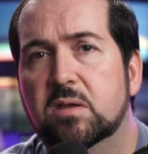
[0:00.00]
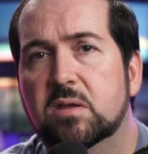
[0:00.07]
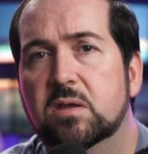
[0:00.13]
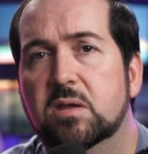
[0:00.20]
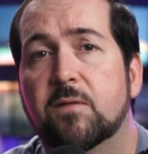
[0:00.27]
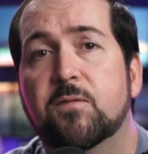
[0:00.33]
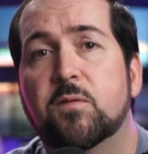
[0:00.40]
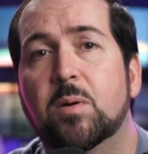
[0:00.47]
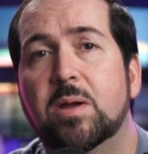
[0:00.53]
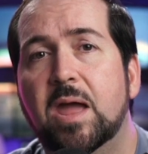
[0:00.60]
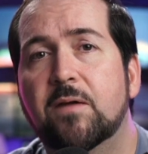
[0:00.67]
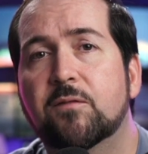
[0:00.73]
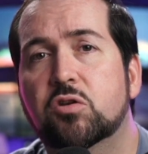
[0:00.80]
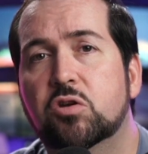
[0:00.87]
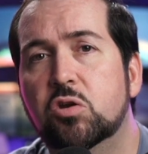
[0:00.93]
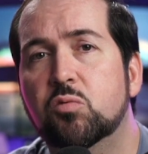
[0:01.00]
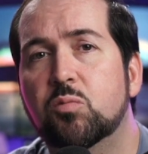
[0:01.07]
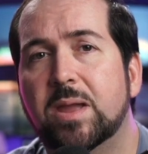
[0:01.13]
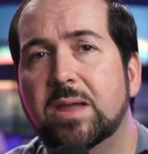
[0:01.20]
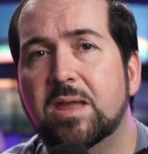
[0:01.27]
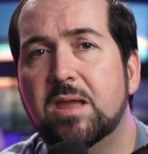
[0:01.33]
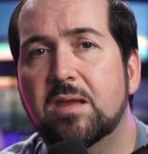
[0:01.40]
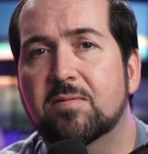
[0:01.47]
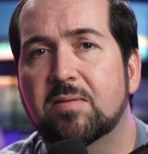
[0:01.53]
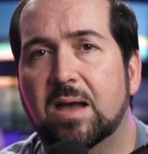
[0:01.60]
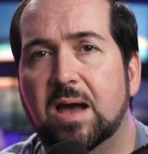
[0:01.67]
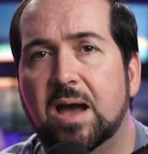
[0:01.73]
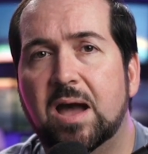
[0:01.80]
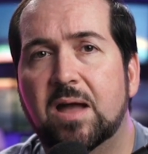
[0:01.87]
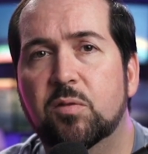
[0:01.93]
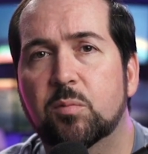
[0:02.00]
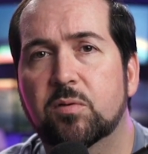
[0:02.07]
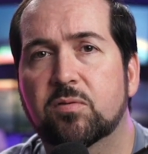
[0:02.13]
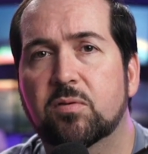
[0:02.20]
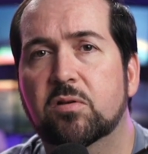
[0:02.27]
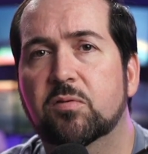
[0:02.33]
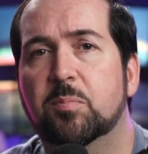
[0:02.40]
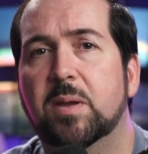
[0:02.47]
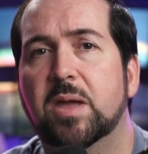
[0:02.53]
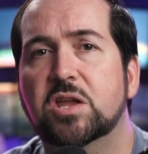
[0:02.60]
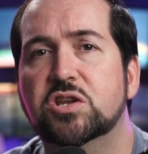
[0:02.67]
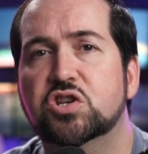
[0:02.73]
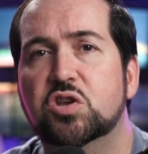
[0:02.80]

If you want to have good rankings on the results page,